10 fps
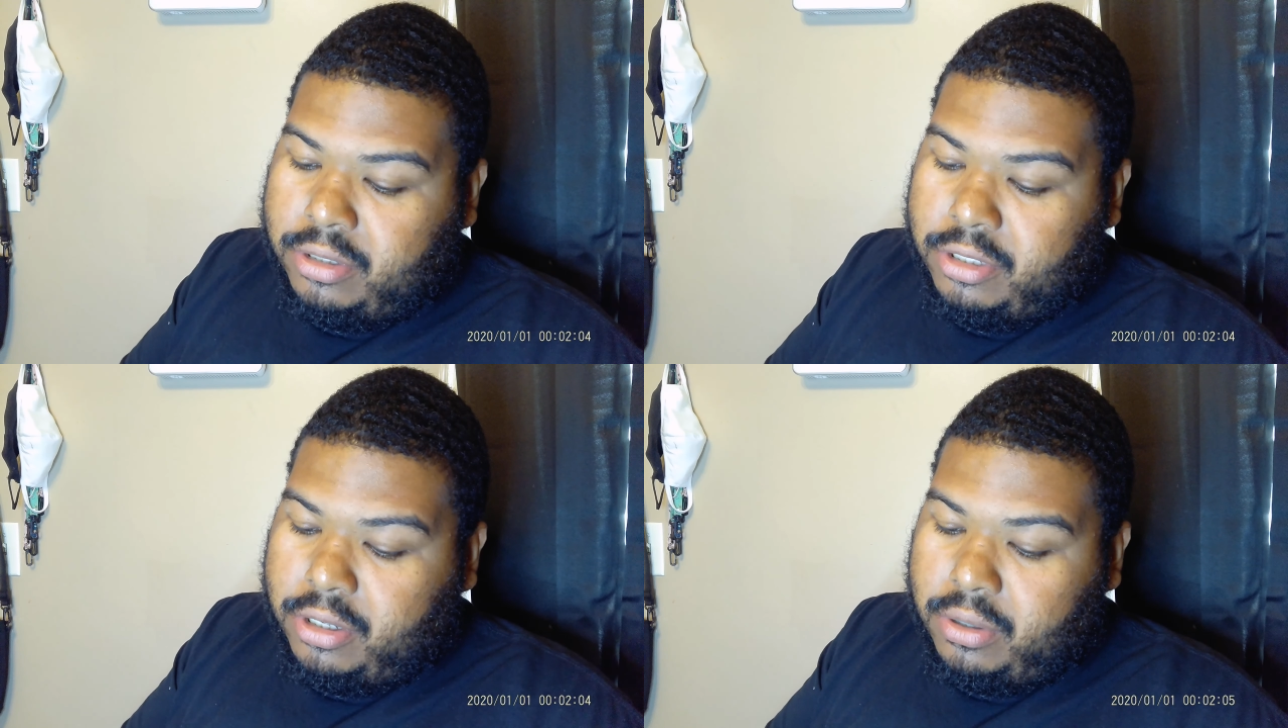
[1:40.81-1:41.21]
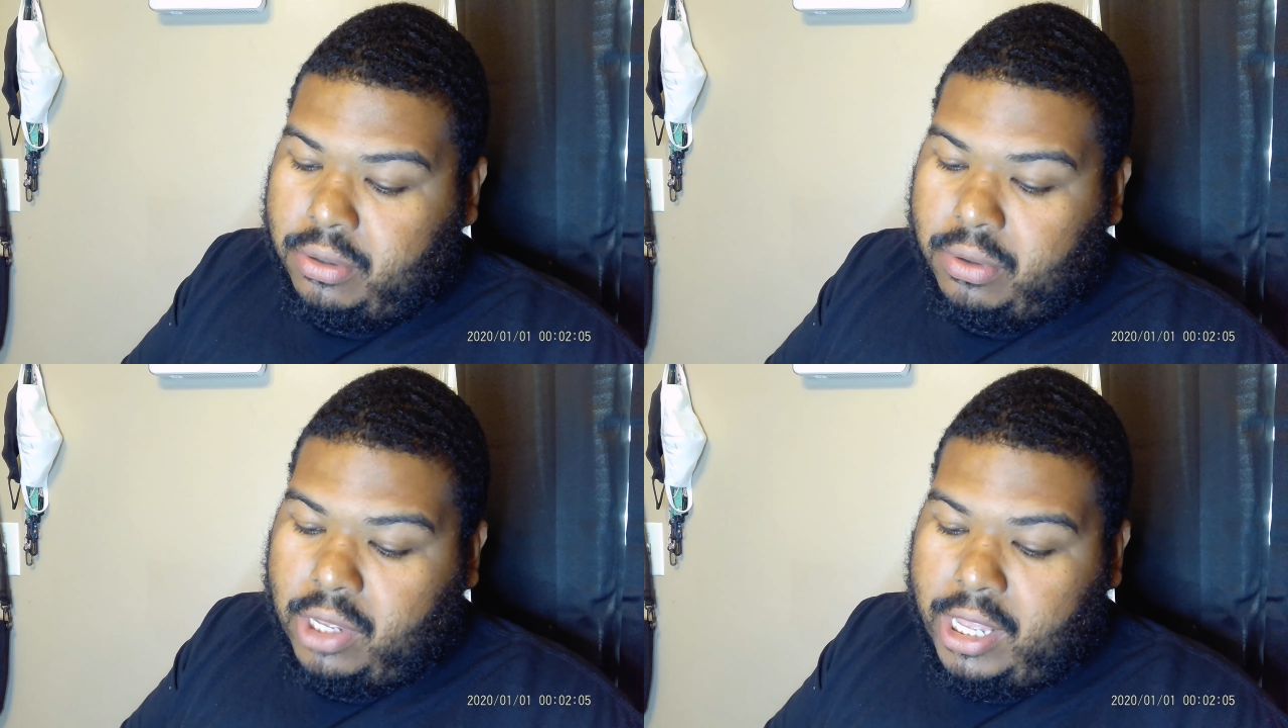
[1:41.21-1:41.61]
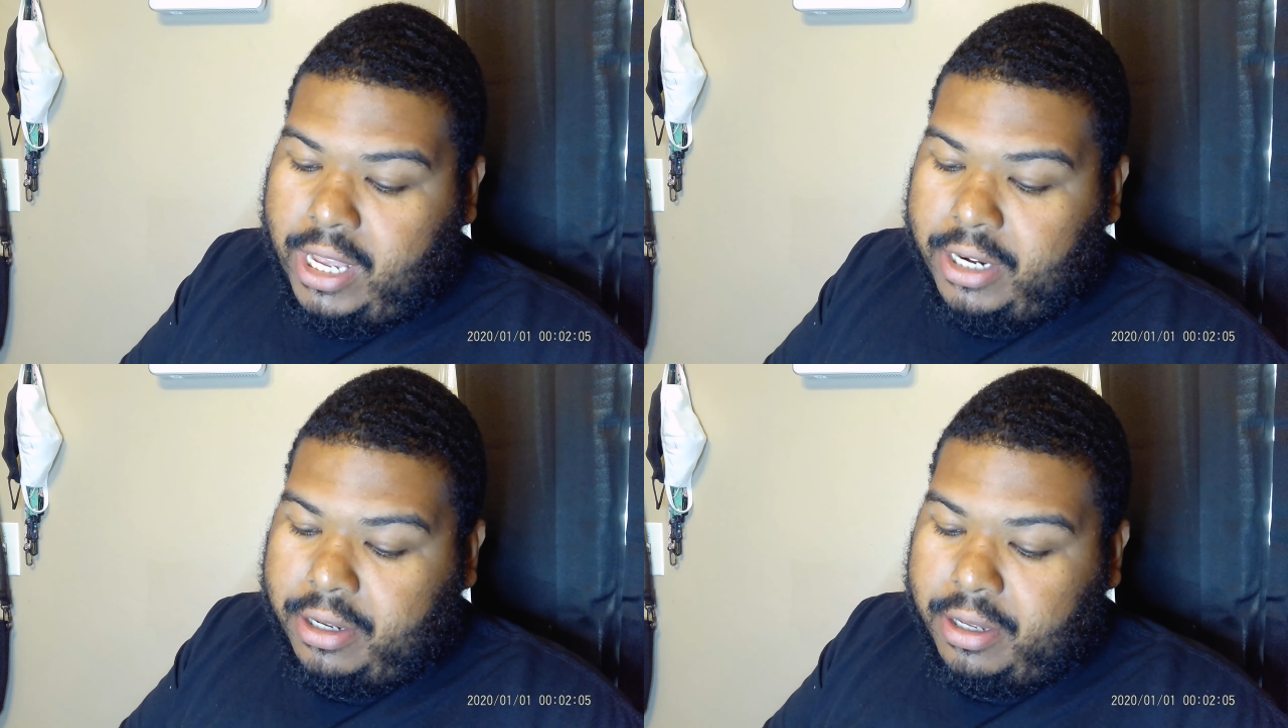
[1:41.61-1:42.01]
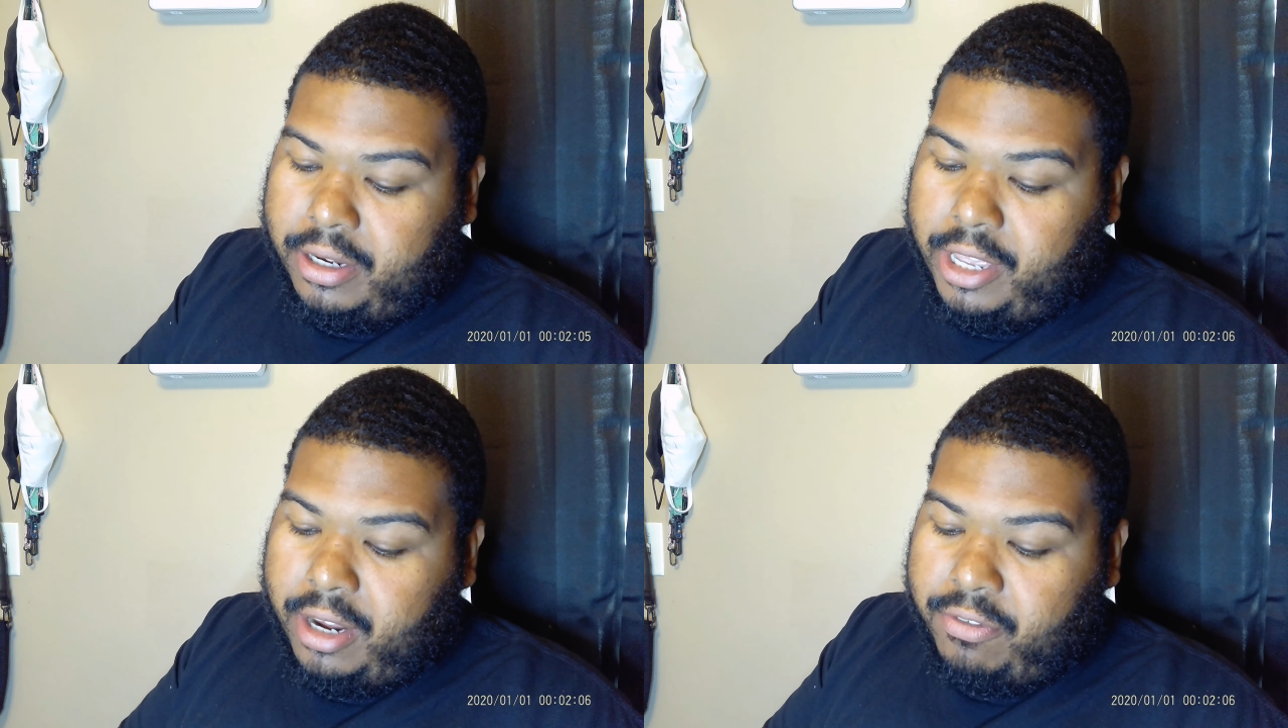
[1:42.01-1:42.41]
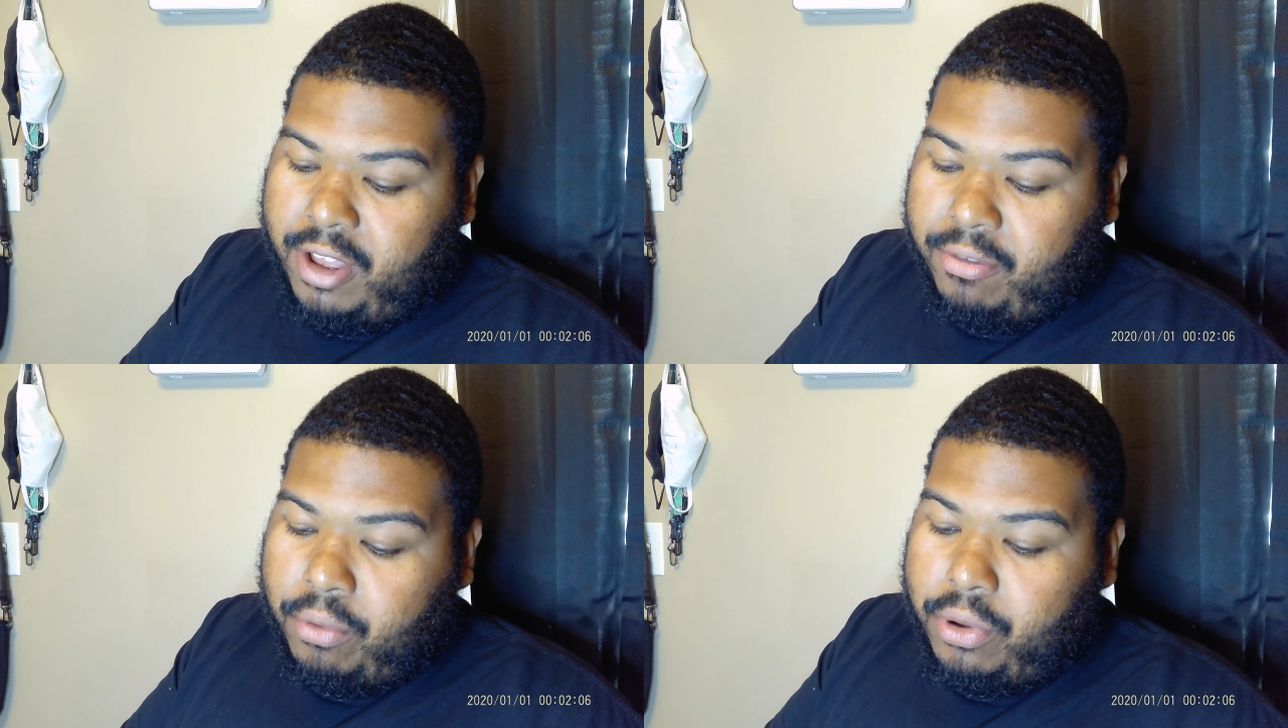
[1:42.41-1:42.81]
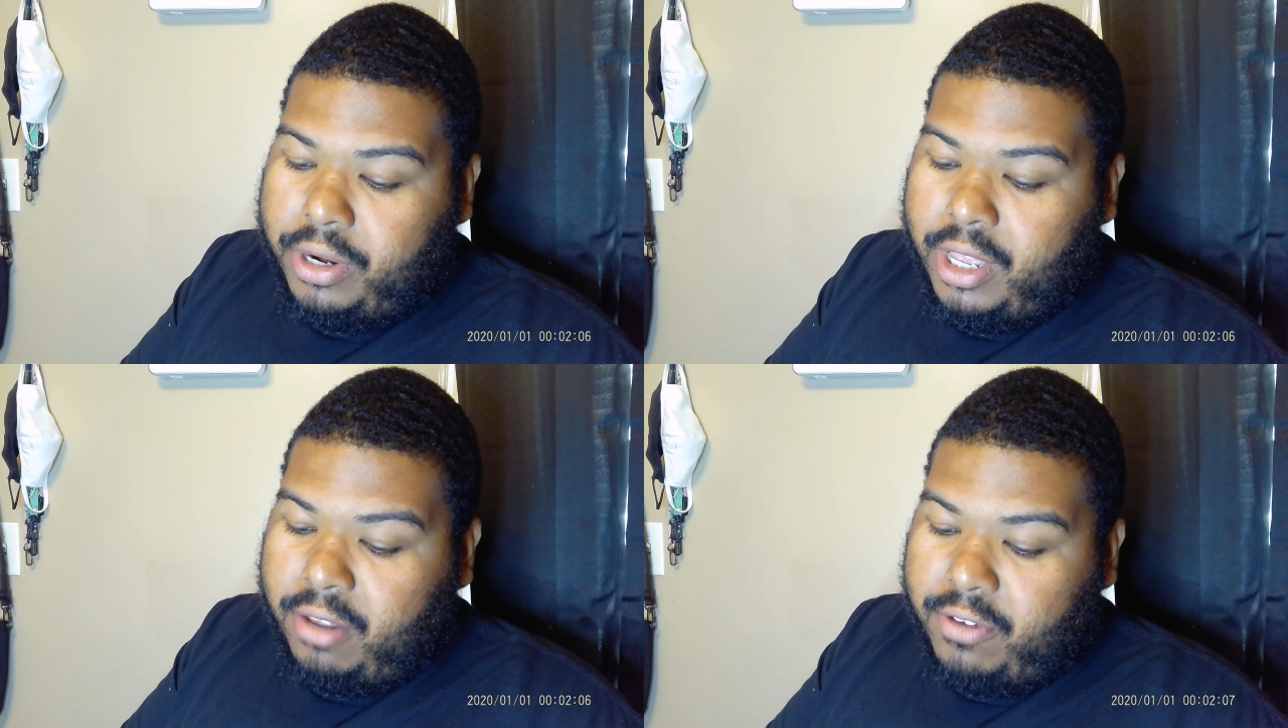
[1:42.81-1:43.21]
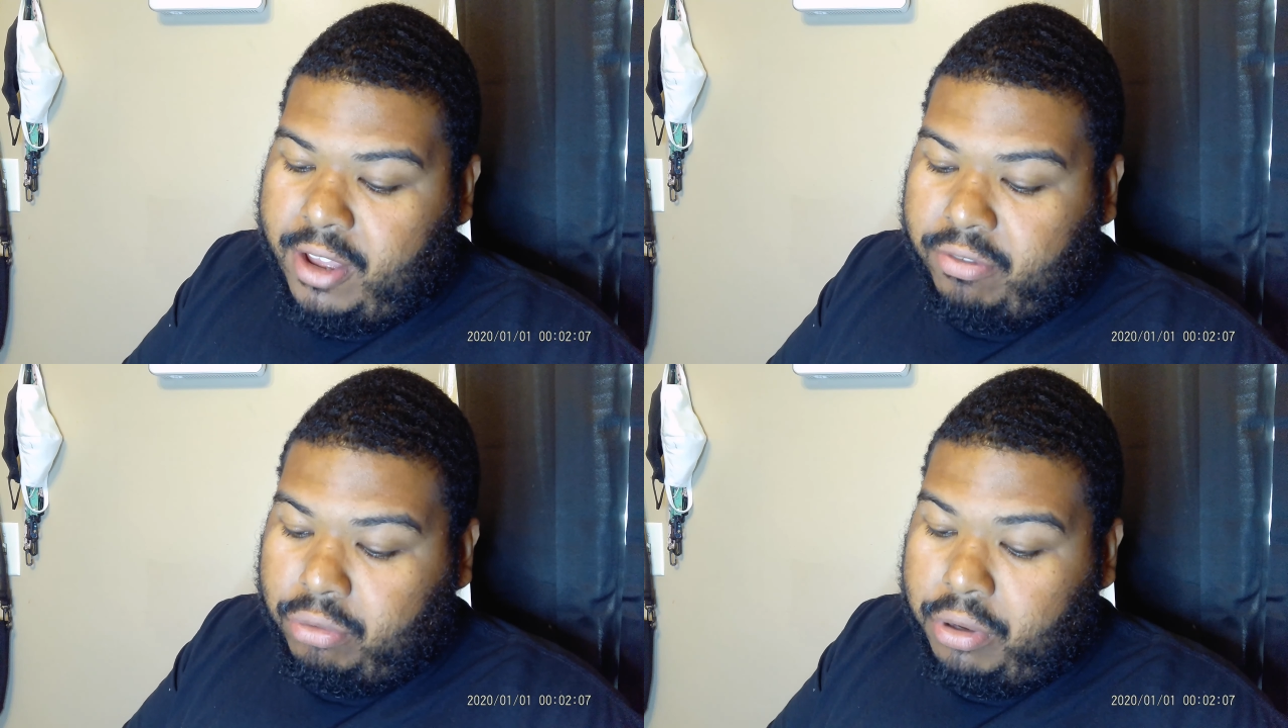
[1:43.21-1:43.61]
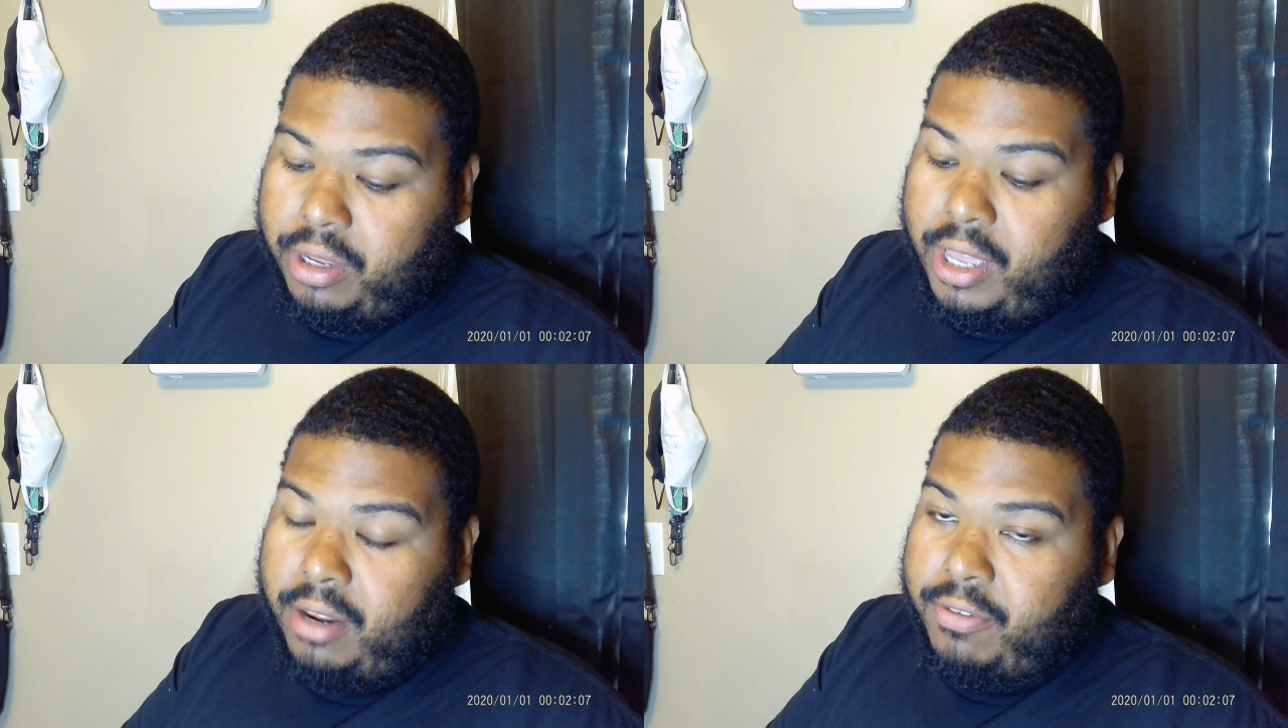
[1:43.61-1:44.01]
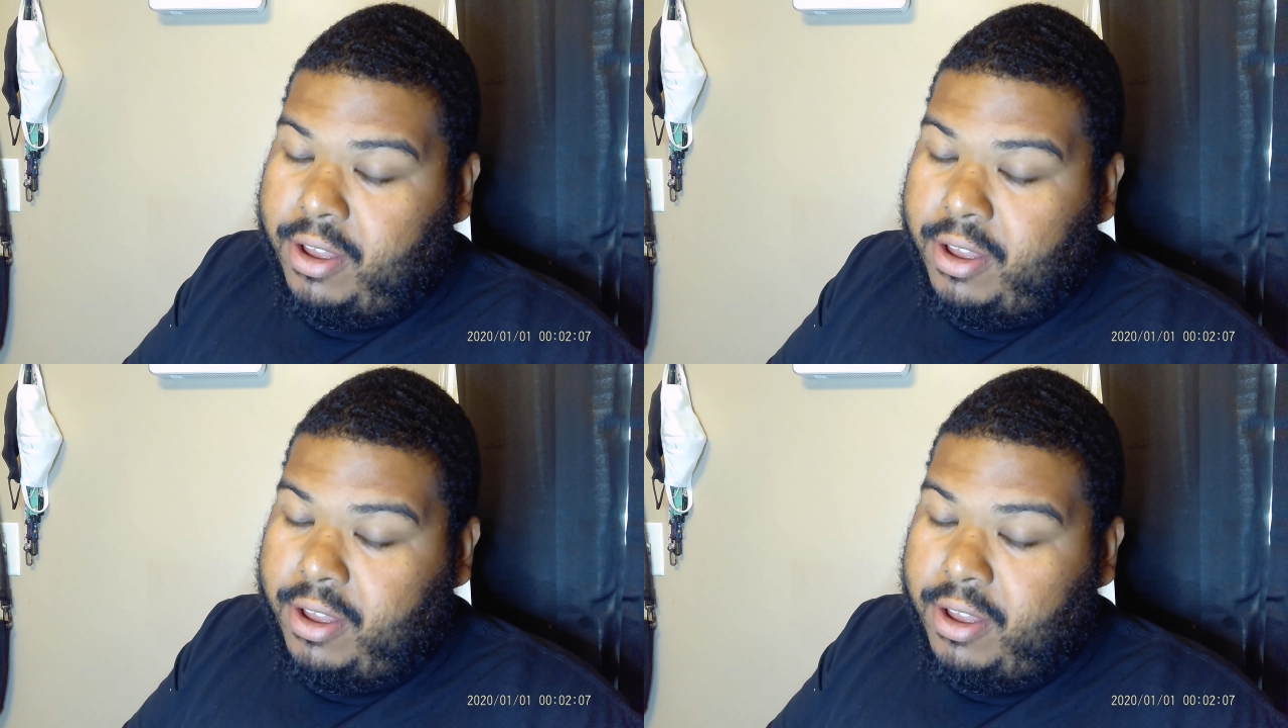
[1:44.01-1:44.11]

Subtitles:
So I done 85.1, 85.3,